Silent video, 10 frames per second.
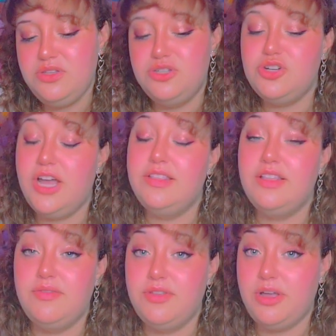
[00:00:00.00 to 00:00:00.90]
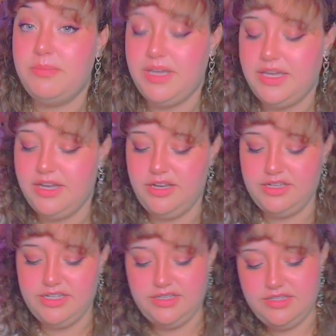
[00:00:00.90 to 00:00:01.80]
to try and level up my
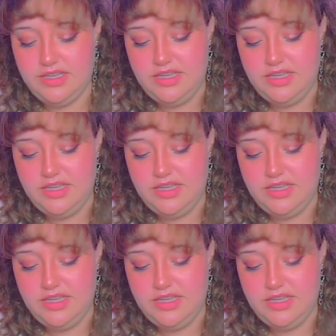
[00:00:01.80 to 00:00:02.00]
characters.